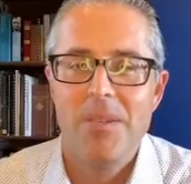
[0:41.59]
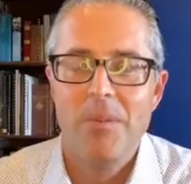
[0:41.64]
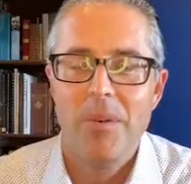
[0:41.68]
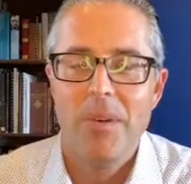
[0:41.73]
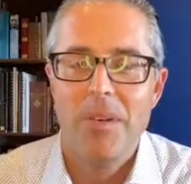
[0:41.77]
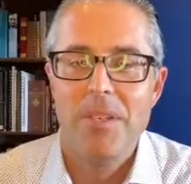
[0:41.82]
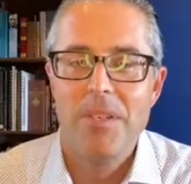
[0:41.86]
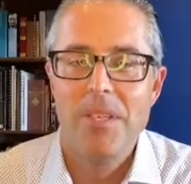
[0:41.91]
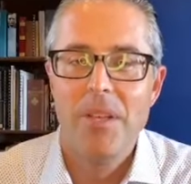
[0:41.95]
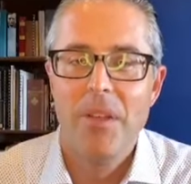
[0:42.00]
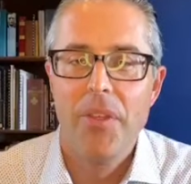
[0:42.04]
We're
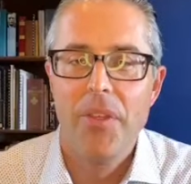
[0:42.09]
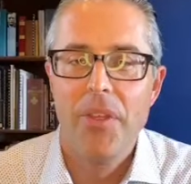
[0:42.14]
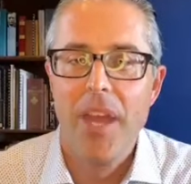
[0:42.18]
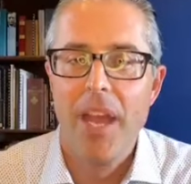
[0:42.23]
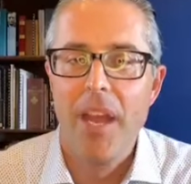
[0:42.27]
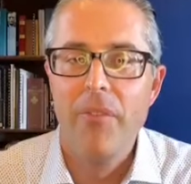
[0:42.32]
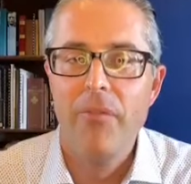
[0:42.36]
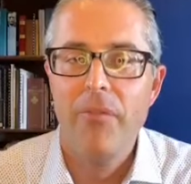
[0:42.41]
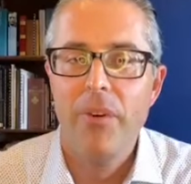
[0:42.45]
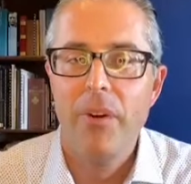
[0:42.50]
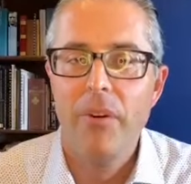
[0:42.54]
so
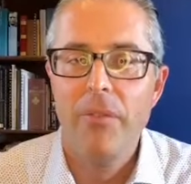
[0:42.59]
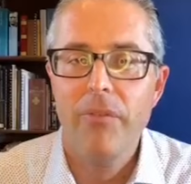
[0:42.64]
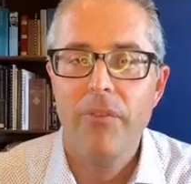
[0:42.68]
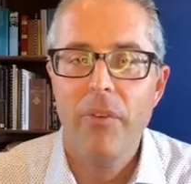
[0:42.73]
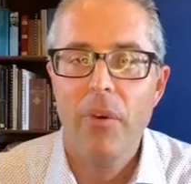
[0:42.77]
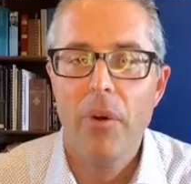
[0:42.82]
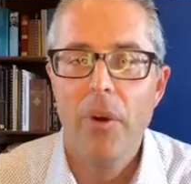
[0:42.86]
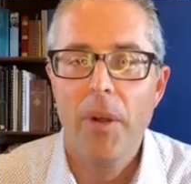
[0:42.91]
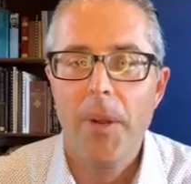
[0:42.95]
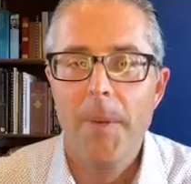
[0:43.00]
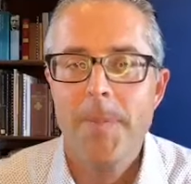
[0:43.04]
thankful
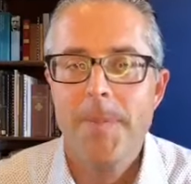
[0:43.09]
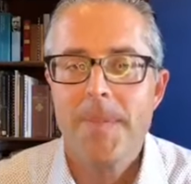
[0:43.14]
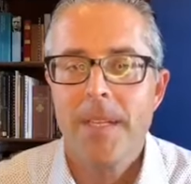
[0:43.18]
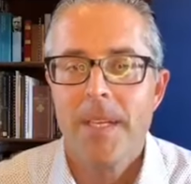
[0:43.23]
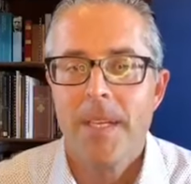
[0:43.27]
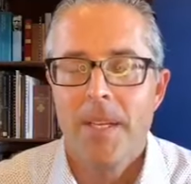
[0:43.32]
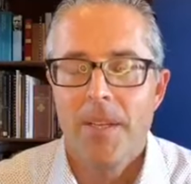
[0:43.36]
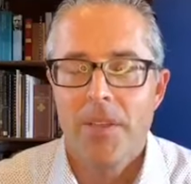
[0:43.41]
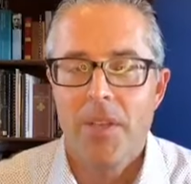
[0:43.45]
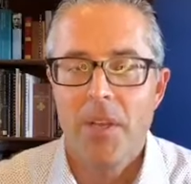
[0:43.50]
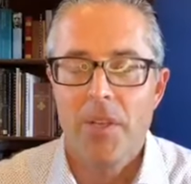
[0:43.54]
for
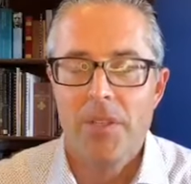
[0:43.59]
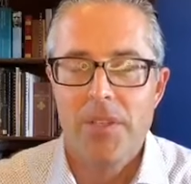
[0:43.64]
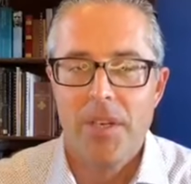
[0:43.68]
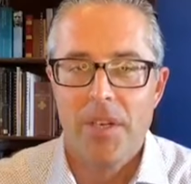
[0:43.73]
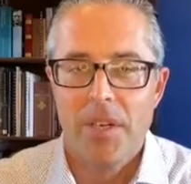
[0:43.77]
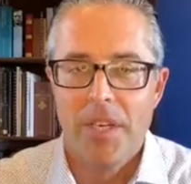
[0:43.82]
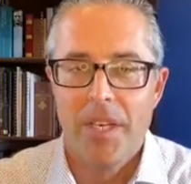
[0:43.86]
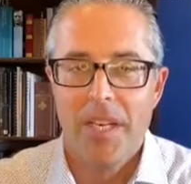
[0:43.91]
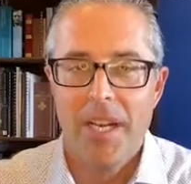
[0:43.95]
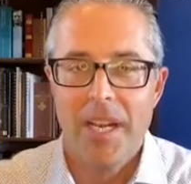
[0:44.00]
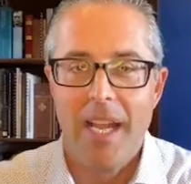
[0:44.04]
those that are
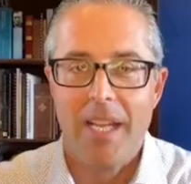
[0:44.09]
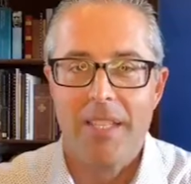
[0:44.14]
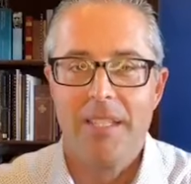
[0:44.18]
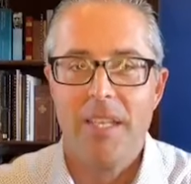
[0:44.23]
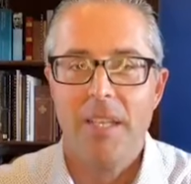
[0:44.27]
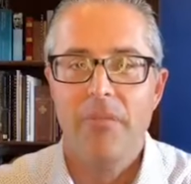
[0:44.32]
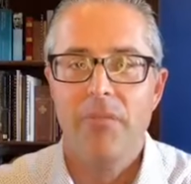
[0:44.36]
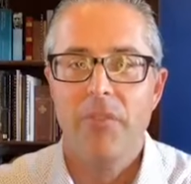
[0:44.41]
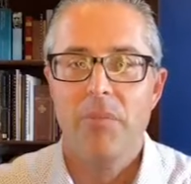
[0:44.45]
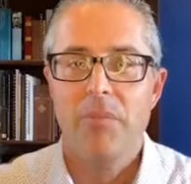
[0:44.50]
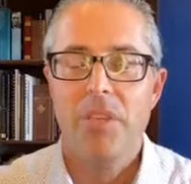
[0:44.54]

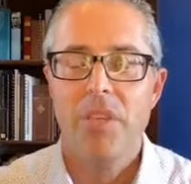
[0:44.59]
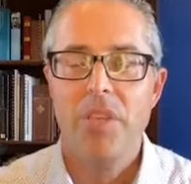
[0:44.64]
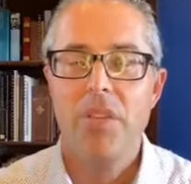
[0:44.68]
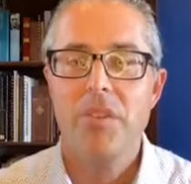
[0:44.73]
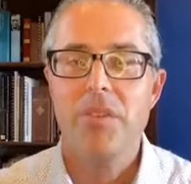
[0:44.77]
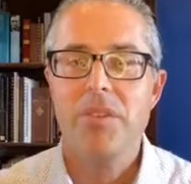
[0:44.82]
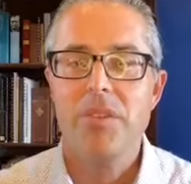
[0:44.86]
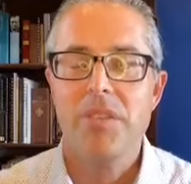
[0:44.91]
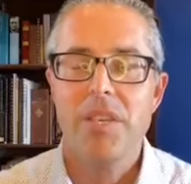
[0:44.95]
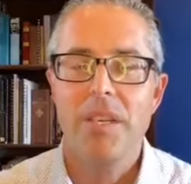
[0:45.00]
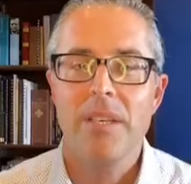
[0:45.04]
connecting from
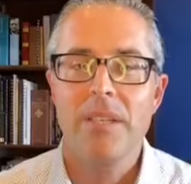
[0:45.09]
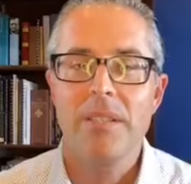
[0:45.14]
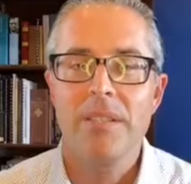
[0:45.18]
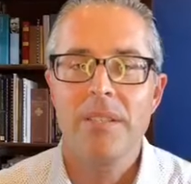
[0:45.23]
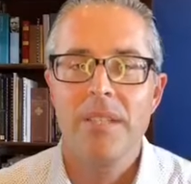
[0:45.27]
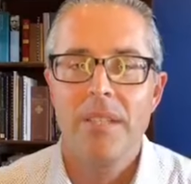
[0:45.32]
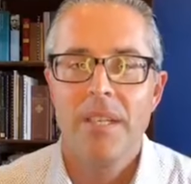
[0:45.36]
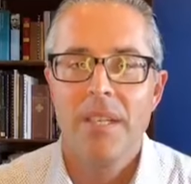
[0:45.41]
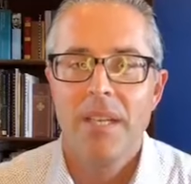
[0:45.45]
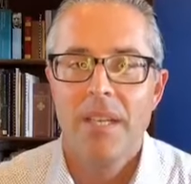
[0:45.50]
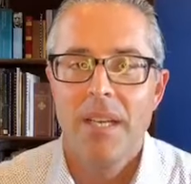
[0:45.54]
Houston,
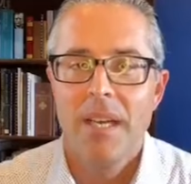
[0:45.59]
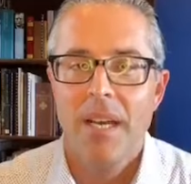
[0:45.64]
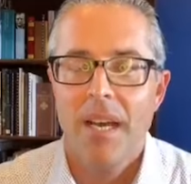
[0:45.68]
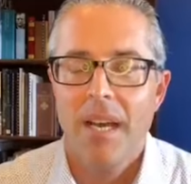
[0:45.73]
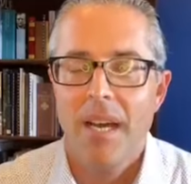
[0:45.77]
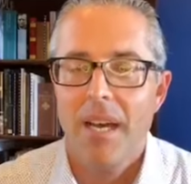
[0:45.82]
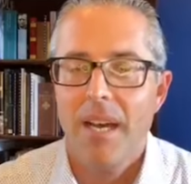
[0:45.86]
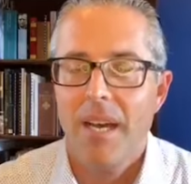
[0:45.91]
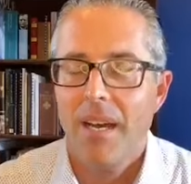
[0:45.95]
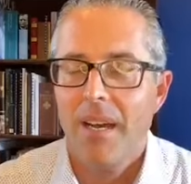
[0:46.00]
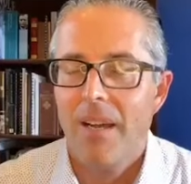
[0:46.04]

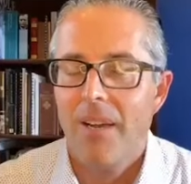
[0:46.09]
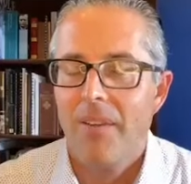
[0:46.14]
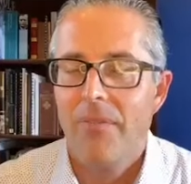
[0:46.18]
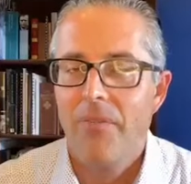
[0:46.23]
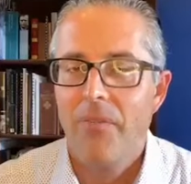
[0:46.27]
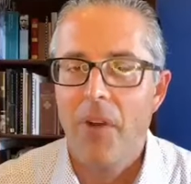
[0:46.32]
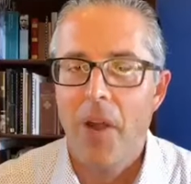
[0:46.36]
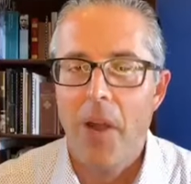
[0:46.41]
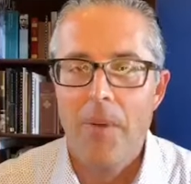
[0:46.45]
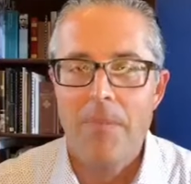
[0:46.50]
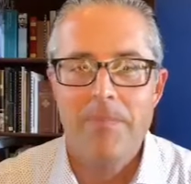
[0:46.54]
uh,
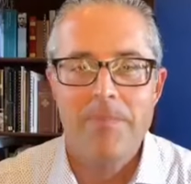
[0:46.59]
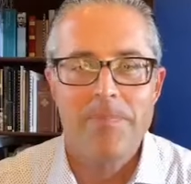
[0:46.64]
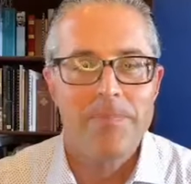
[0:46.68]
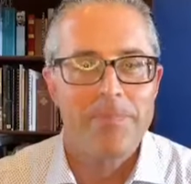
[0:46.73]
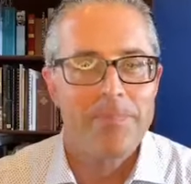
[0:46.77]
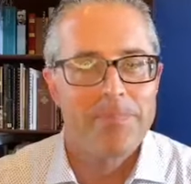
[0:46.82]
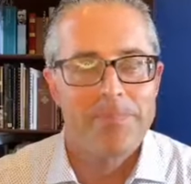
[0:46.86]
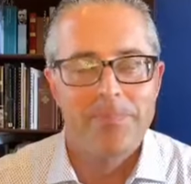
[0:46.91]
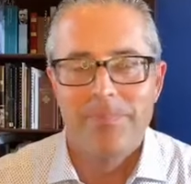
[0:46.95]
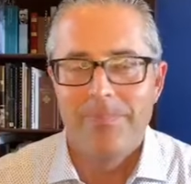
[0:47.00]
from